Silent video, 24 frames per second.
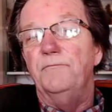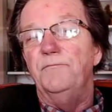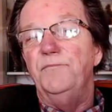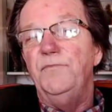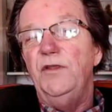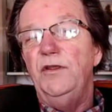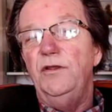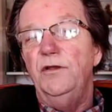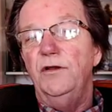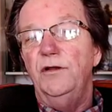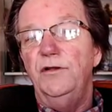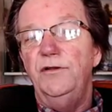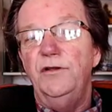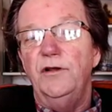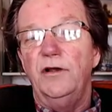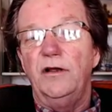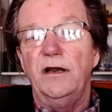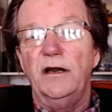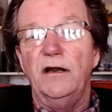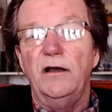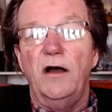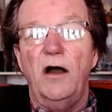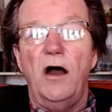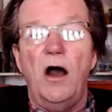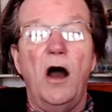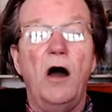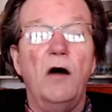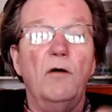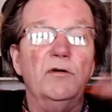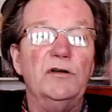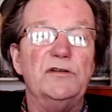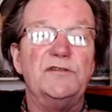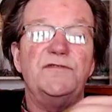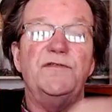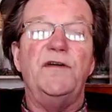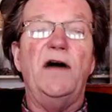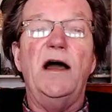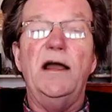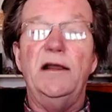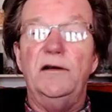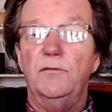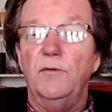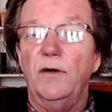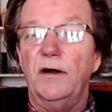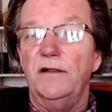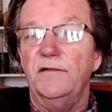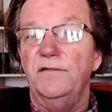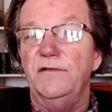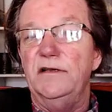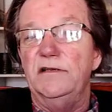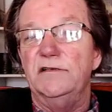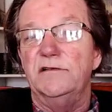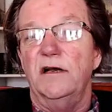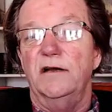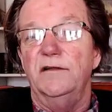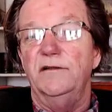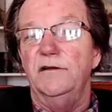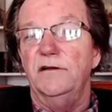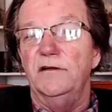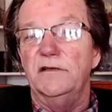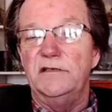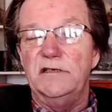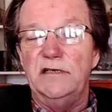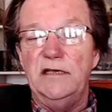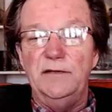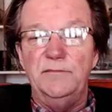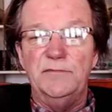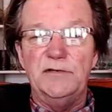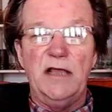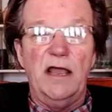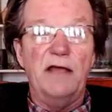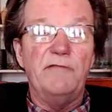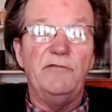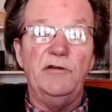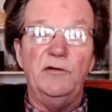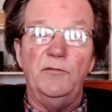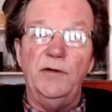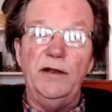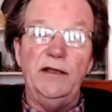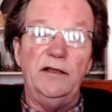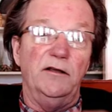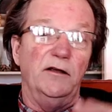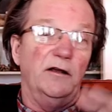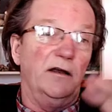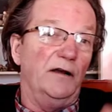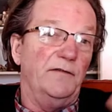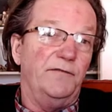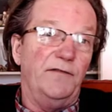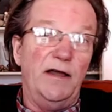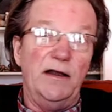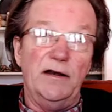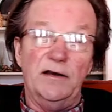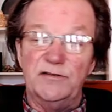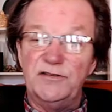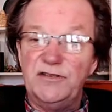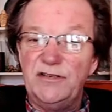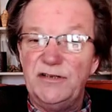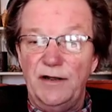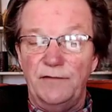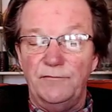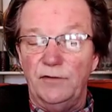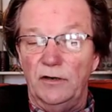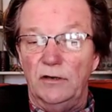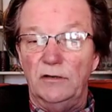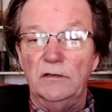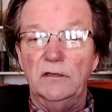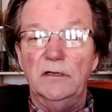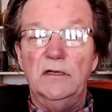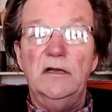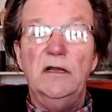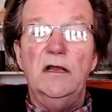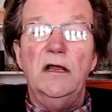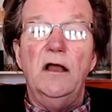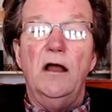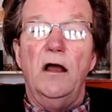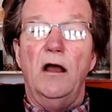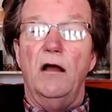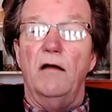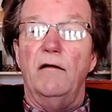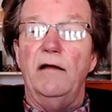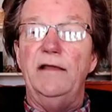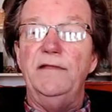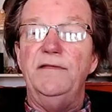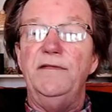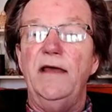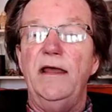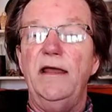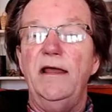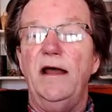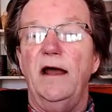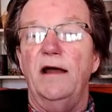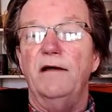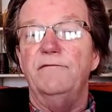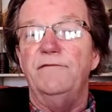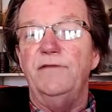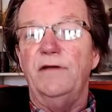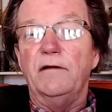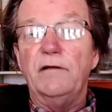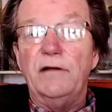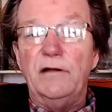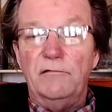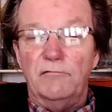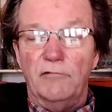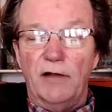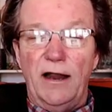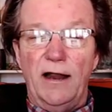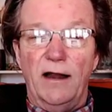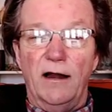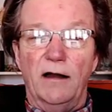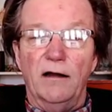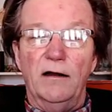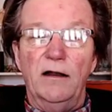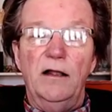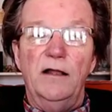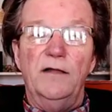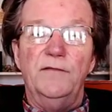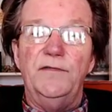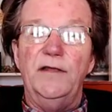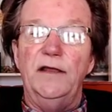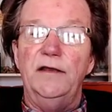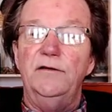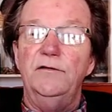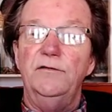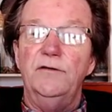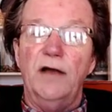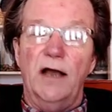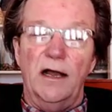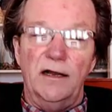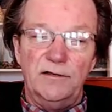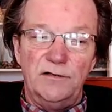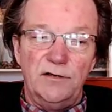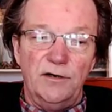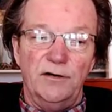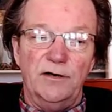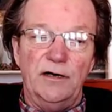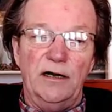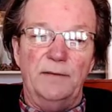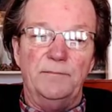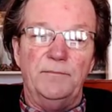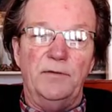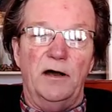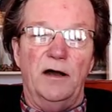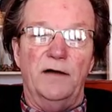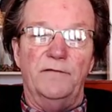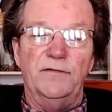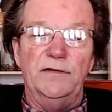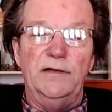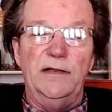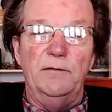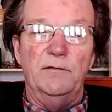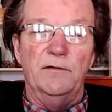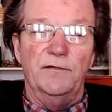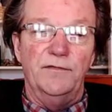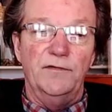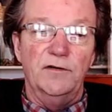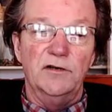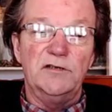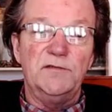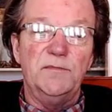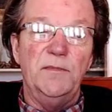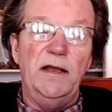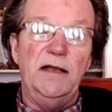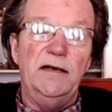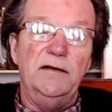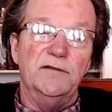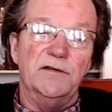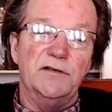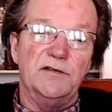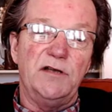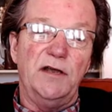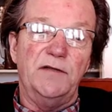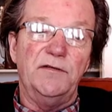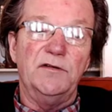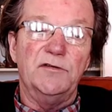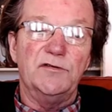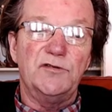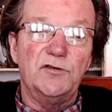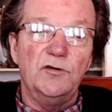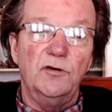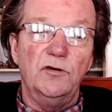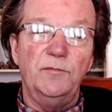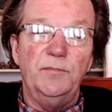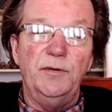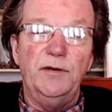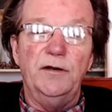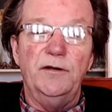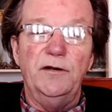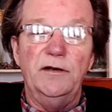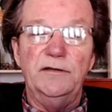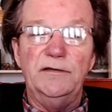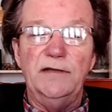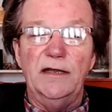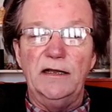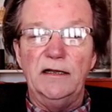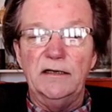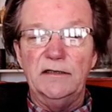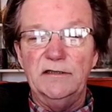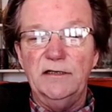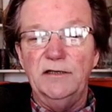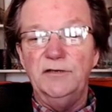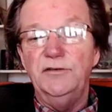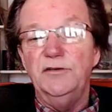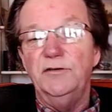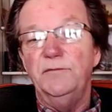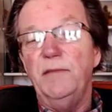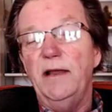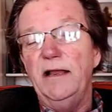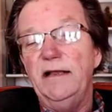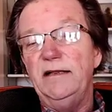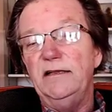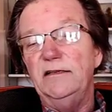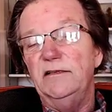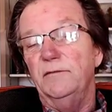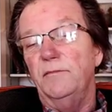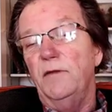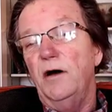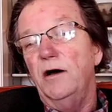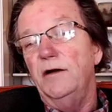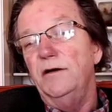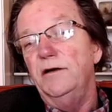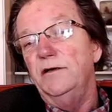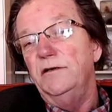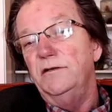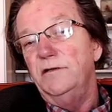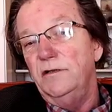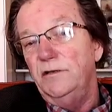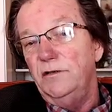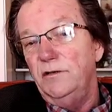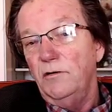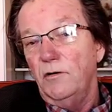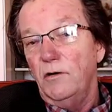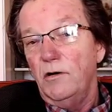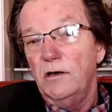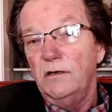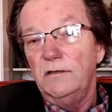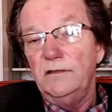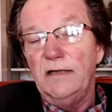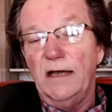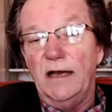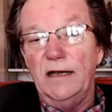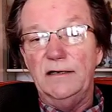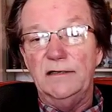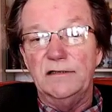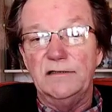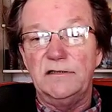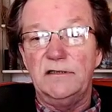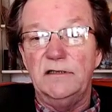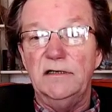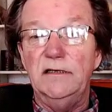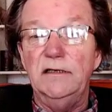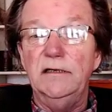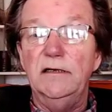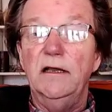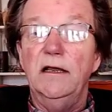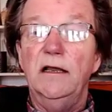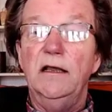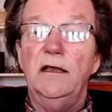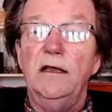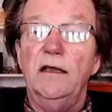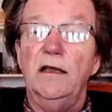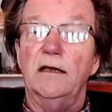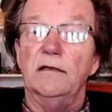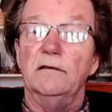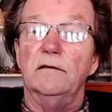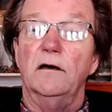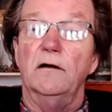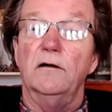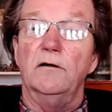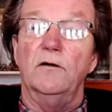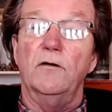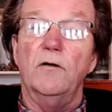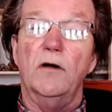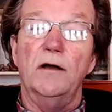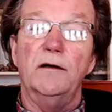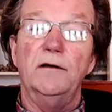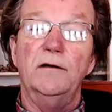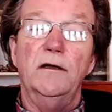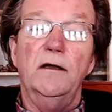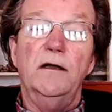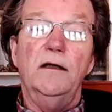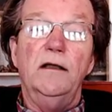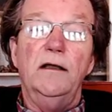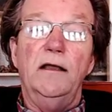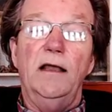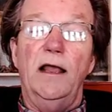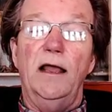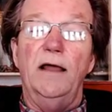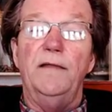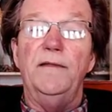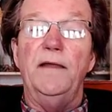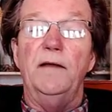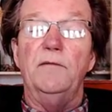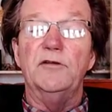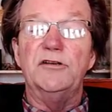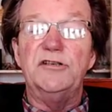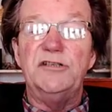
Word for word: you're going to always find one of these on there, it seems. Every week you're going to find several. All right, they are very rare. They do not turn up often. They were first made in the Southern Song period, and they continued making them on to the Yuan dynasty at Longquan, and they were